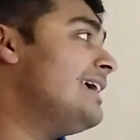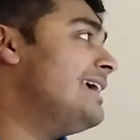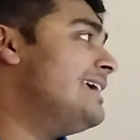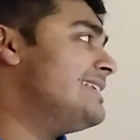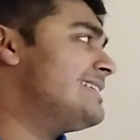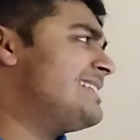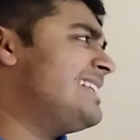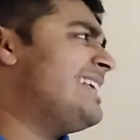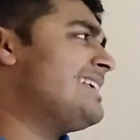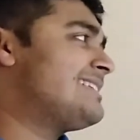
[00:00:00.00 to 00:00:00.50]

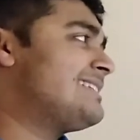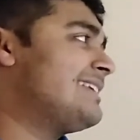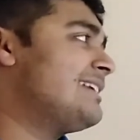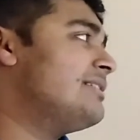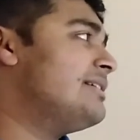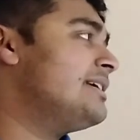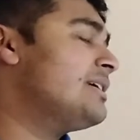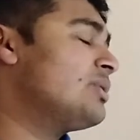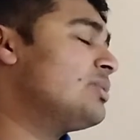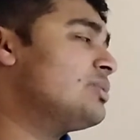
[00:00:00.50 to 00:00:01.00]
is less than
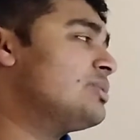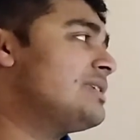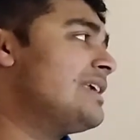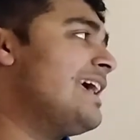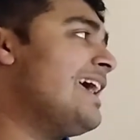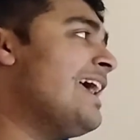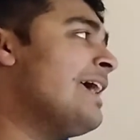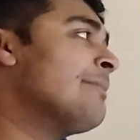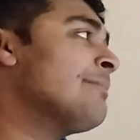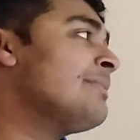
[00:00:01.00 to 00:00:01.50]
or equal
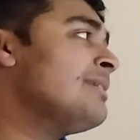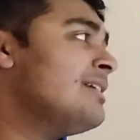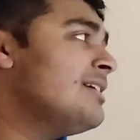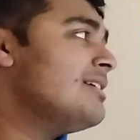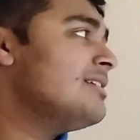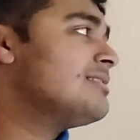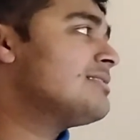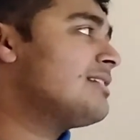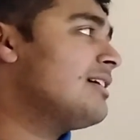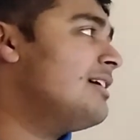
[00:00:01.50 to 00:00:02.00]
to m
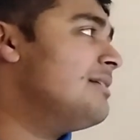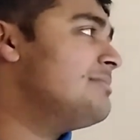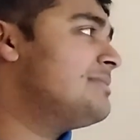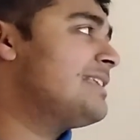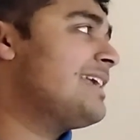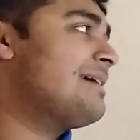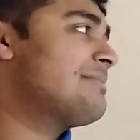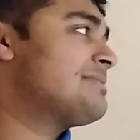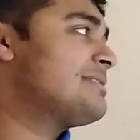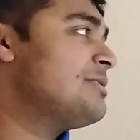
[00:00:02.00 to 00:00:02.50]
times
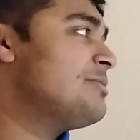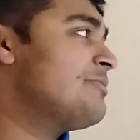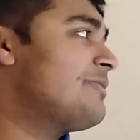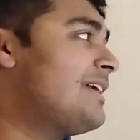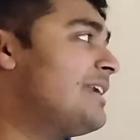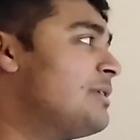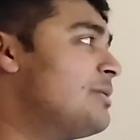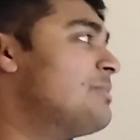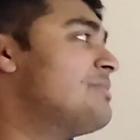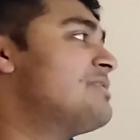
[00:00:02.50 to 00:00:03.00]
the absolute
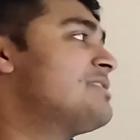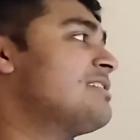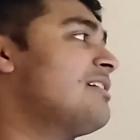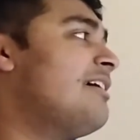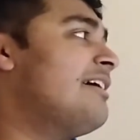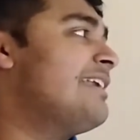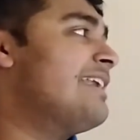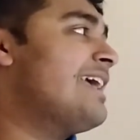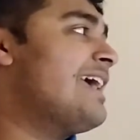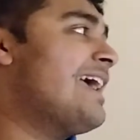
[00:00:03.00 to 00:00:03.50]
value of
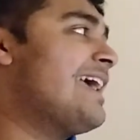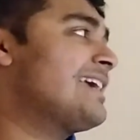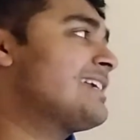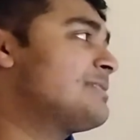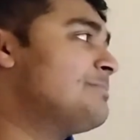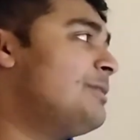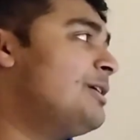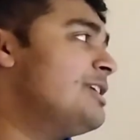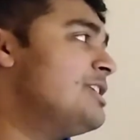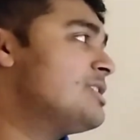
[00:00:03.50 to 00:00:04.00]
sine
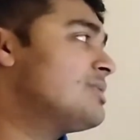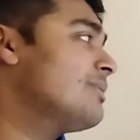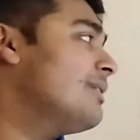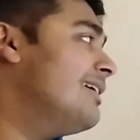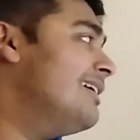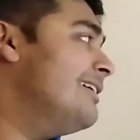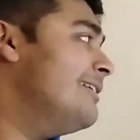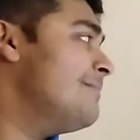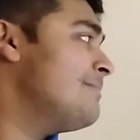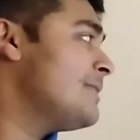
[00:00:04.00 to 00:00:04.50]
x minus
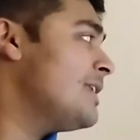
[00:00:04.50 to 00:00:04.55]
y.